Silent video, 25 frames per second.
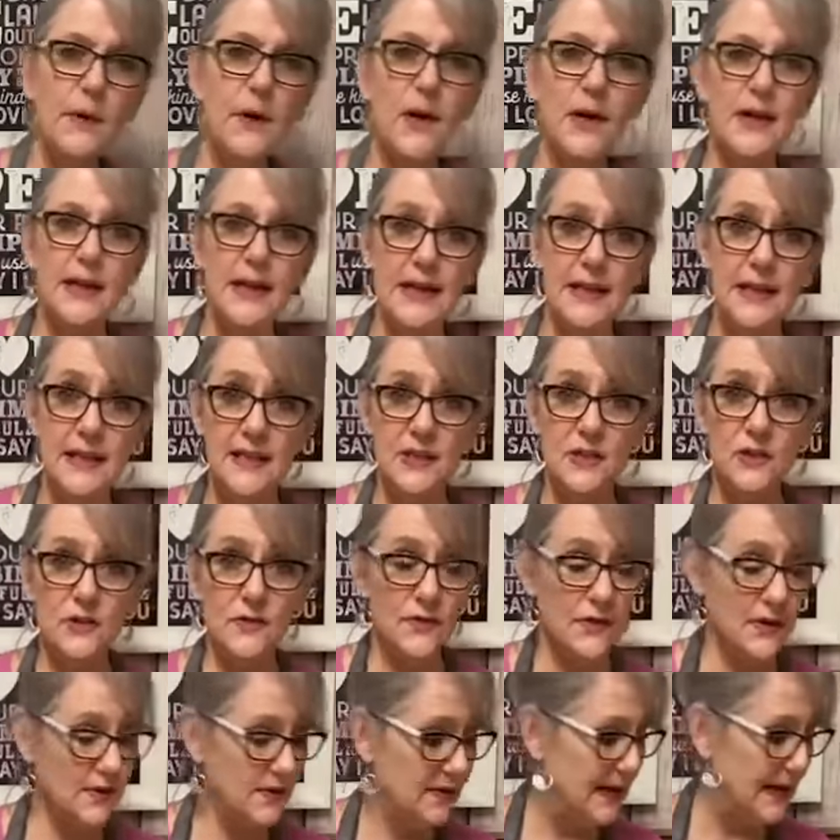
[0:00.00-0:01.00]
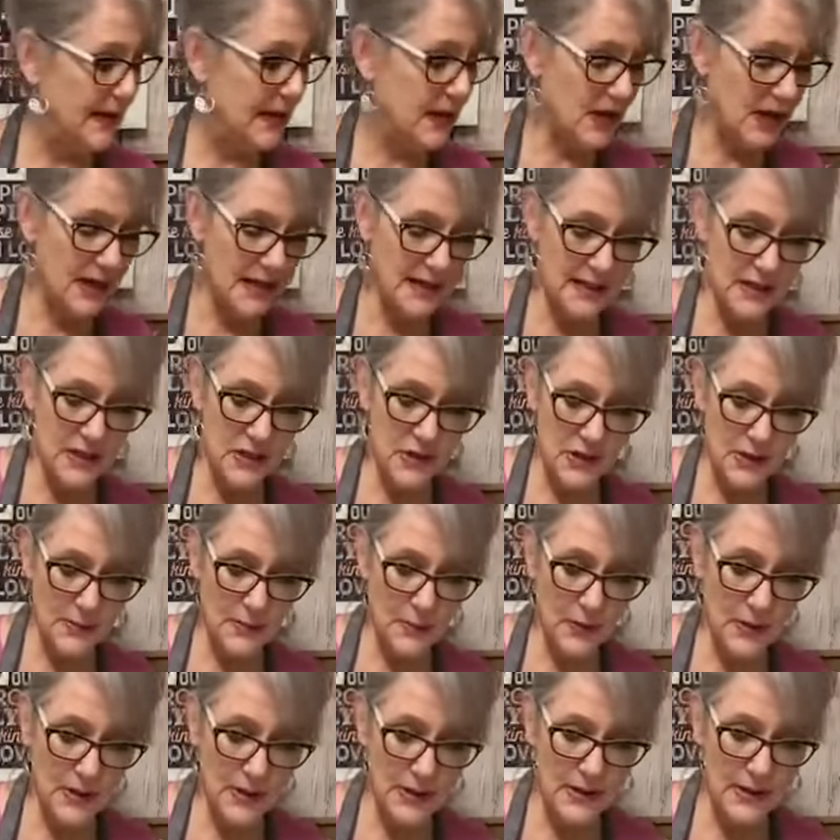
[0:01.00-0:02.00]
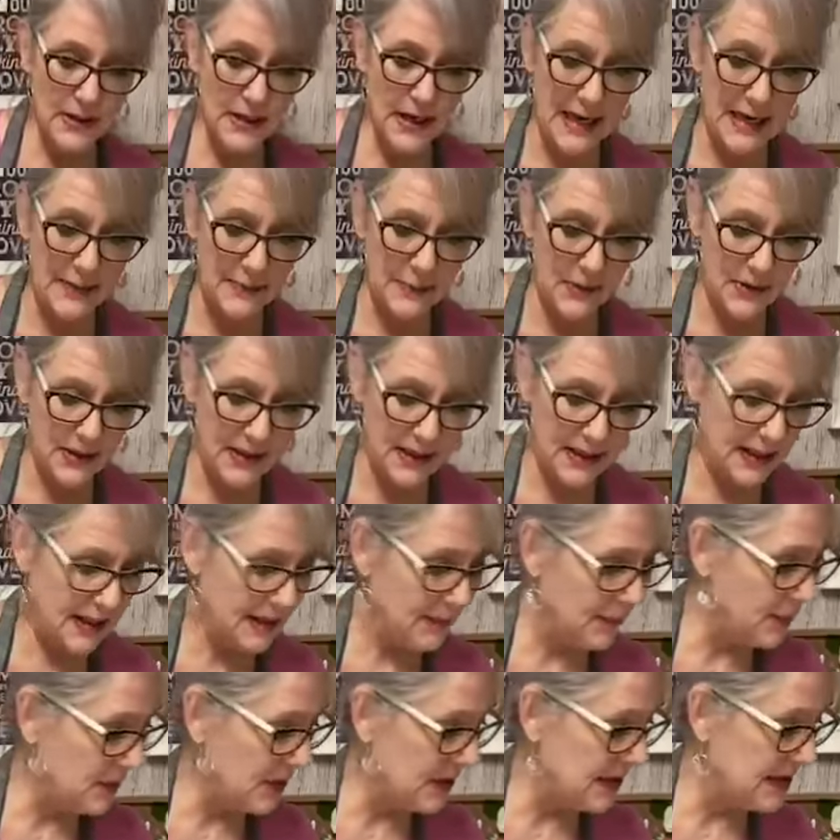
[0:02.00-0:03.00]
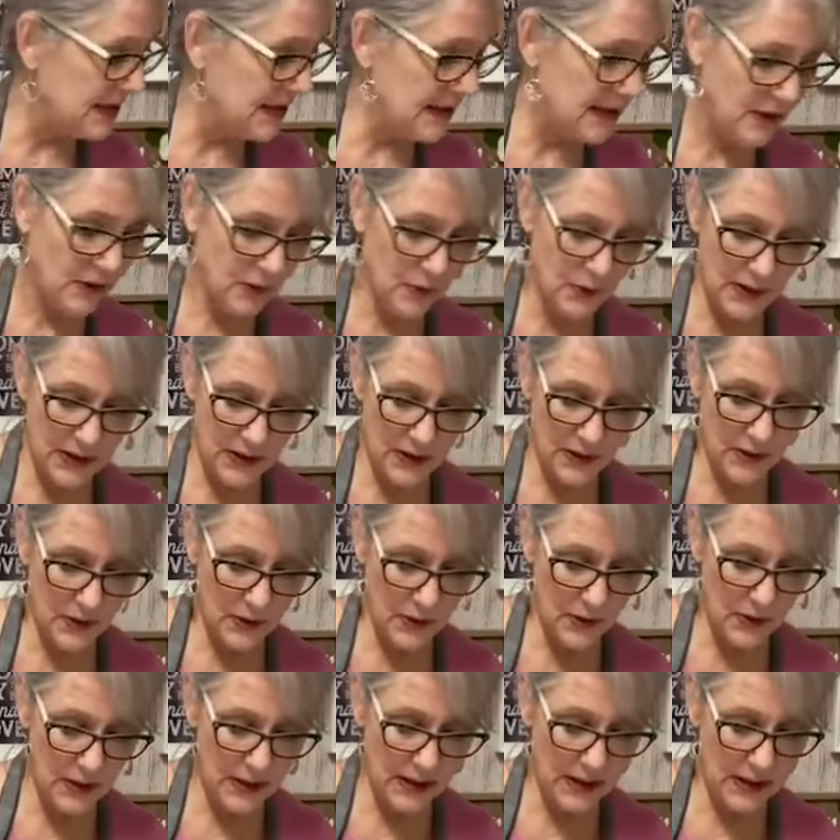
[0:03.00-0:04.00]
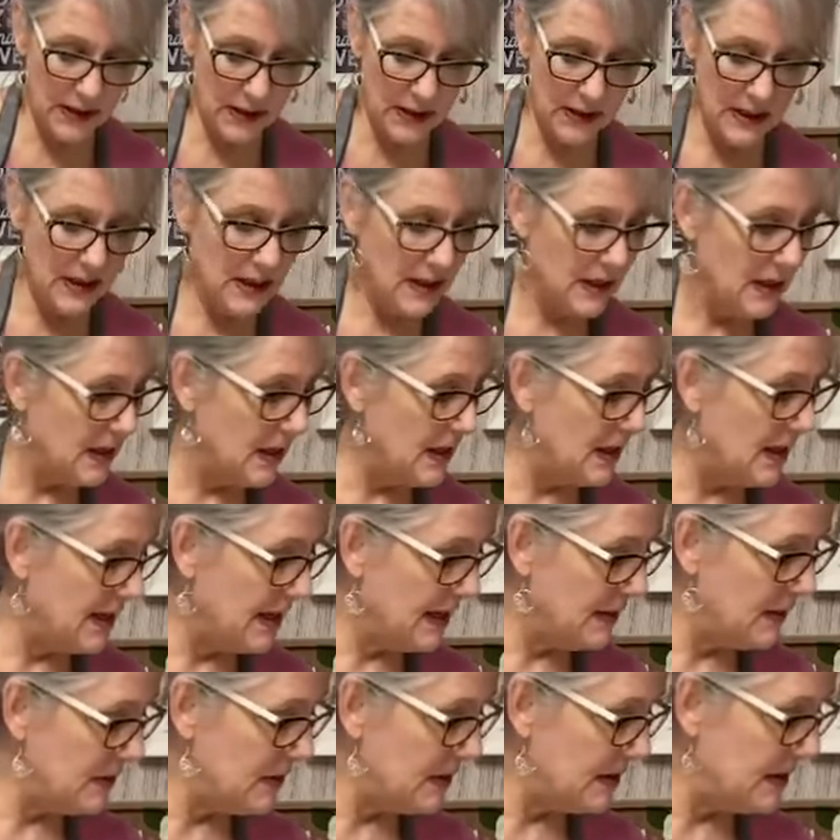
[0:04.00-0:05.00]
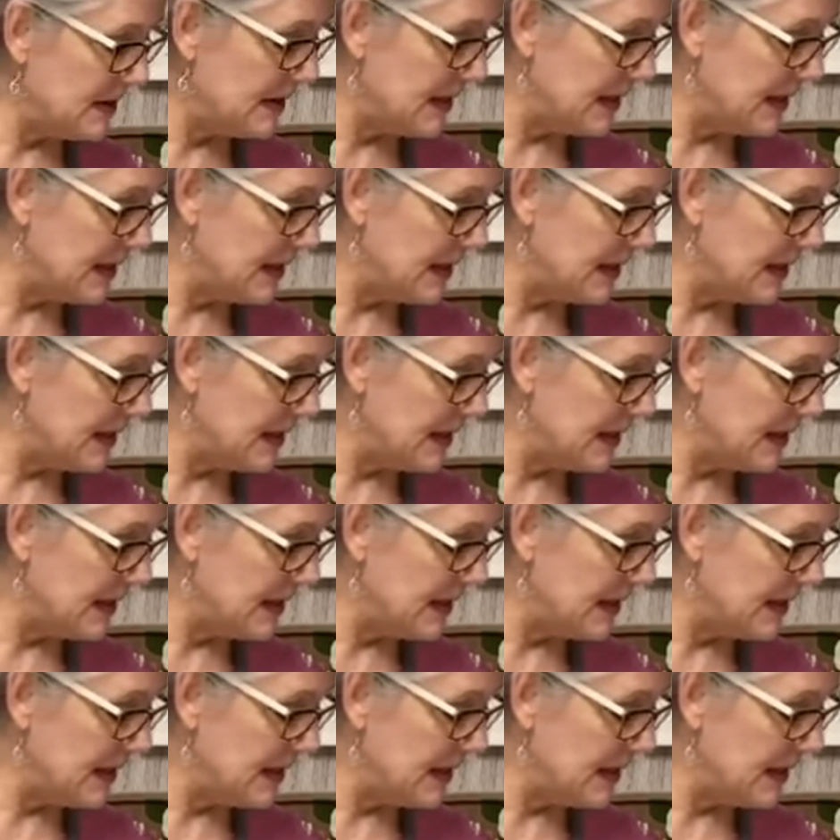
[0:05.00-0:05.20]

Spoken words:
polyester, 50 cotton, so I put the heat press at 330. Now we're just